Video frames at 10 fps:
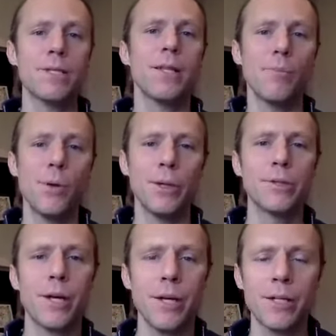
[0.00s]
that point you're
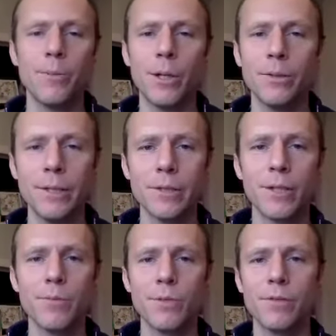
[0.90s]
talking about in
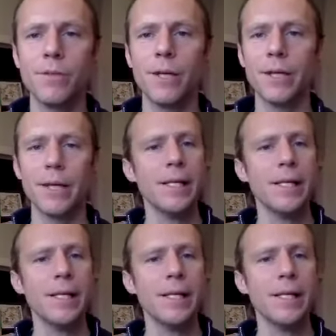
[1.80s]
terms of like